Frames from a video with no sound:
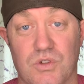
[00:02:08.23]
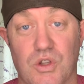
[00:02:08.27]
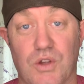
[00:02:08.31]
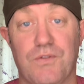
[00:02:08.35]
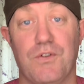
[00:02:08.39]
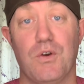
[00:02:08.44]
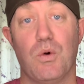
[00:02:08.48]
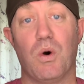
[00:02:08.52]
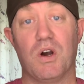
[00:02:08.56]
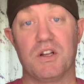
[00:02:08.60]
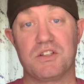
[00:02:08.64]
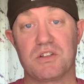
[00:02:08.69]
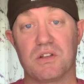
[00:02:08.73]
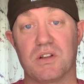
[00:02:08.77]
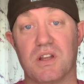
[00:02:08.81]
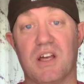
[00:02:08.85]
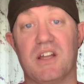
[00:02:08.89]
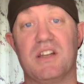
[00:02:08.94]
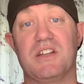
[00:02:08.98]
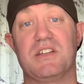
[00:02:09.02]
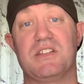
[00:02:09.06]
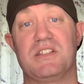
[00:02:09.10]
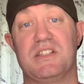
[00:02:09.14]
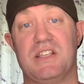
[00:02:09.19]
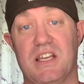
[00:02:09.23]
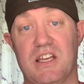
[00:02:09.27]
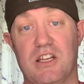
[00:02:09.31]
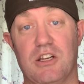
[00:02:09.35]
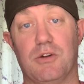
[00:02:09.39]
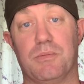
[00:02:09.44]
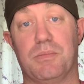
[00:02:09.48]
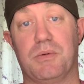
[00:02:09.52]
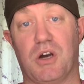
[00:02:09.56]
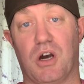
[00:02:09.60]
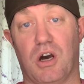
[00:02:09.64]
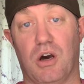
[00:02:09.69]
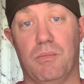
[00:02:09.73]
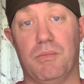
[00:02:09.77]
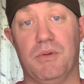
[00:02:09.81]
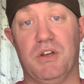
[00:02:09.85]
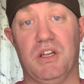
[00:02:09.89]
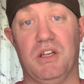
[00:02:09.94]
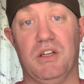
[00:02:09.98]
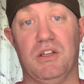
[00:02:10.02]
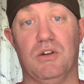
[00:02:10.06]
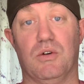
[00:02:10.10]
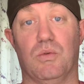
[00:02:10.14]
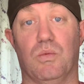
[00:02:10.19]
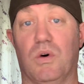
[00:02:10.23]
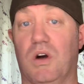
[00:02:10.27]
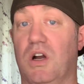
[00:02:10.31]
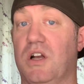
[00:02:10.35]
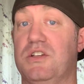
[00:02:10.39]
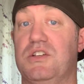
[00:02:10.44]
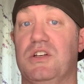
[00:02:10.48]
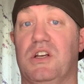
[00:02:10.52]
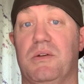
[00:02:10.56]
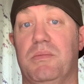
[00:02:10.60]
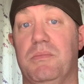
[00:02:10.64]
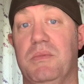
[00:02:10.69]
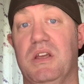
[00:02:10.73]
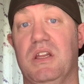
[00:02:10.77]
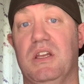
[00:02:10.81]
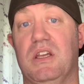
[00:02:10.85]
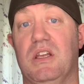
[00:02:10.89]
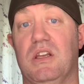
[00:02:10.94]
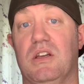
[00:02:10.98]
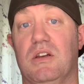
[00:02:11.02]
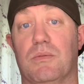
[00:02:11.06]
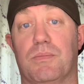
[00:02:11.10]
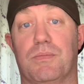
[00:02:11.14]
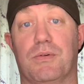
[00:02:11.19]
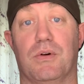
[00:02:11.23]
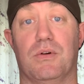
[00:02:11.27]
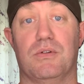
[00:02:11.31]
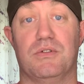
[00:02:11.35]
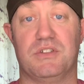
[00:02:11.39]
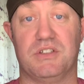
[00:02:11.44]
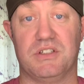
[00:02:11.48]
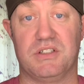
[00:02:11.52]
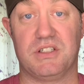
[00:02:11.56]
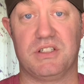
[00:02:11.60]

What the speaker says: So if you watch a lot of stand-up comedy, you'll watch a comedian approach the